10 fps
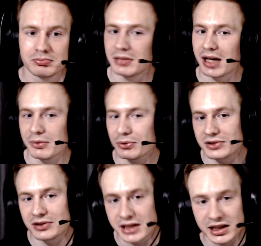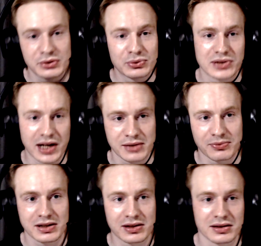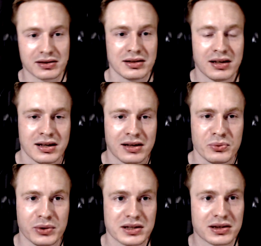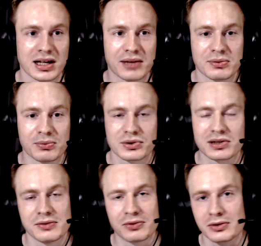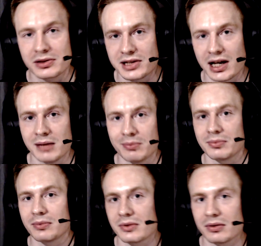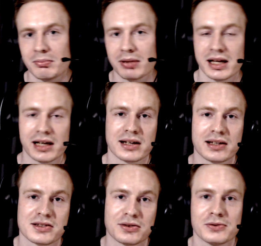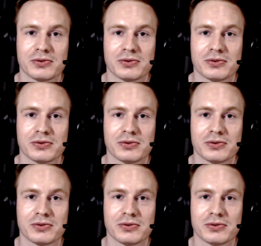I was on the EU side of it, and we didn't have the most difficult time playing against North